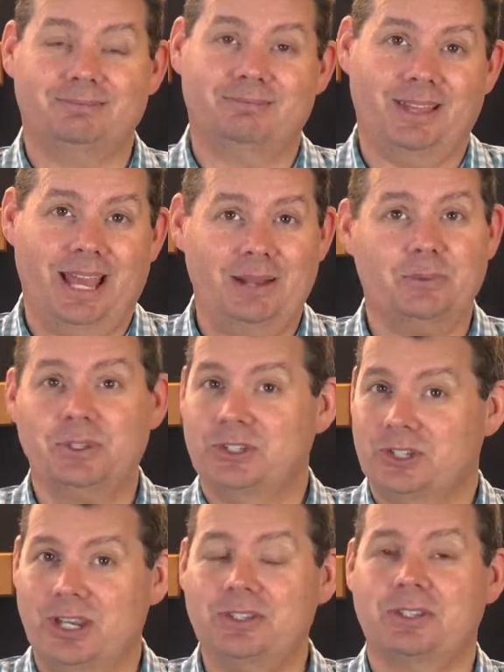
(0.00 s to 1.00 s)
That was
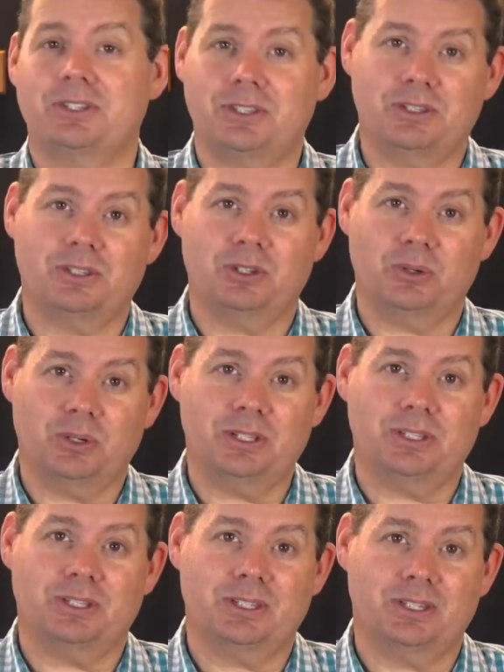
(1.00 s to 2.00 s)
Jesus's
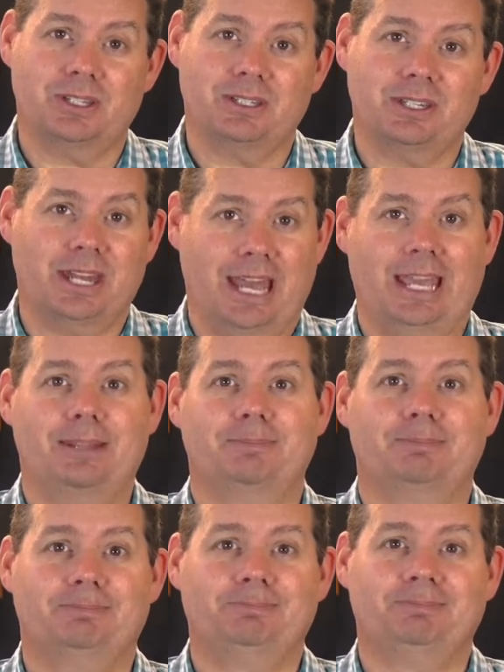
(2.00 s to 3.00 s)
choice today.
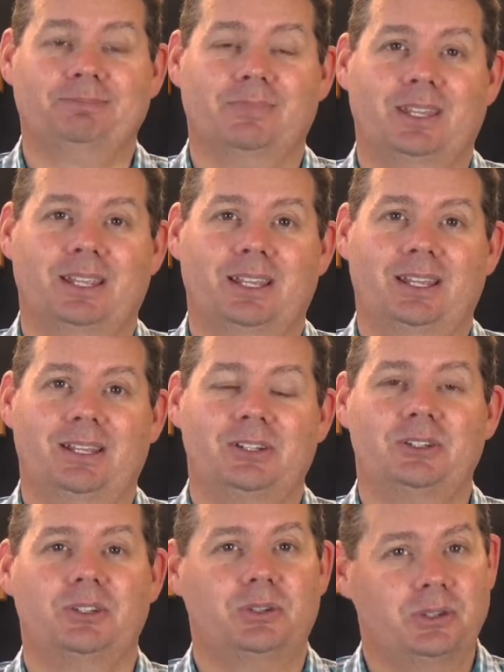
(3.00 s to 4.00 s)

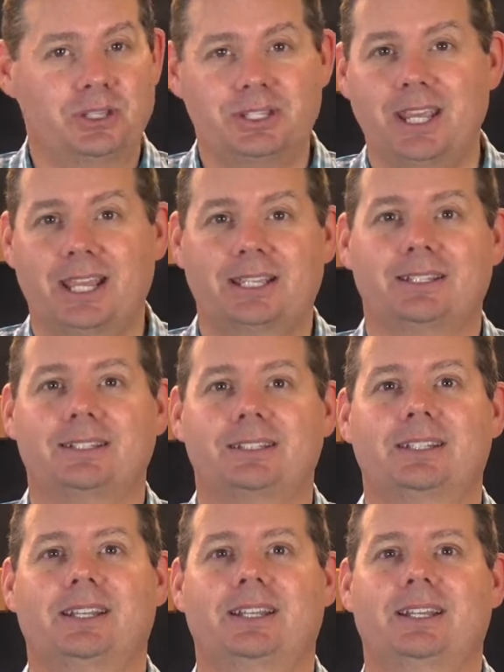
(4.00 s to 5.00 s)
To do the
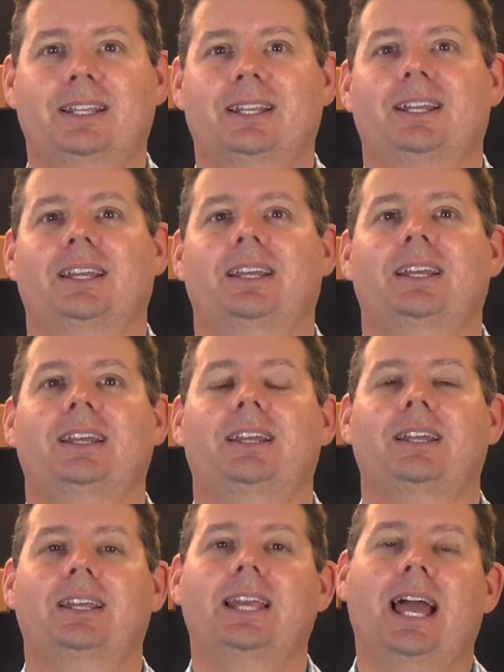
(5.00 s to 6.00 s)
second,
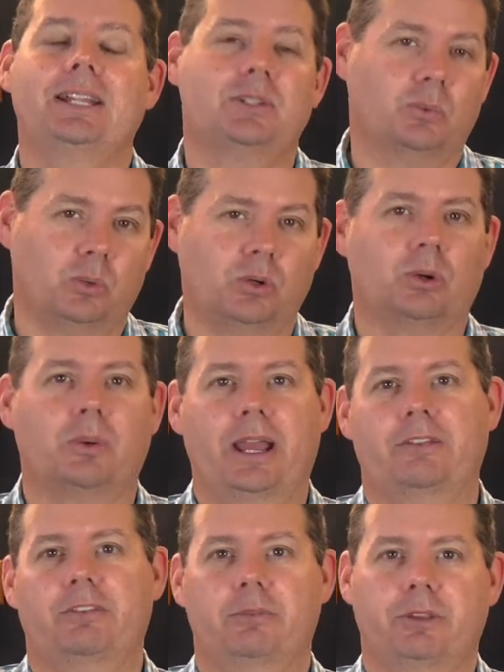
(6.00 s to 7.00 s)
he had to walk away
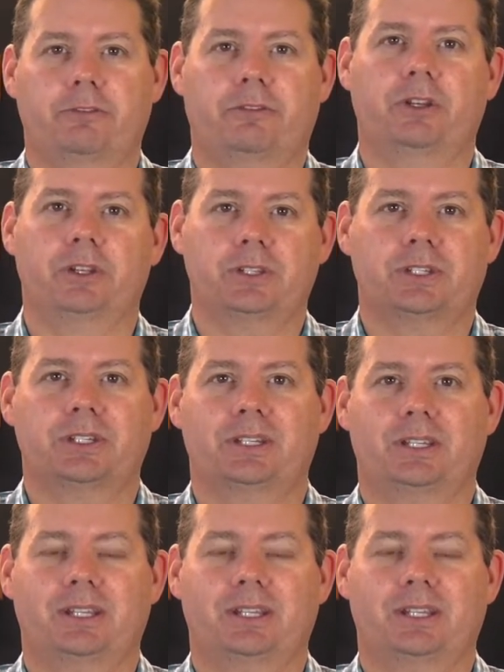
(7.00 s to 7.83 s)
from the first.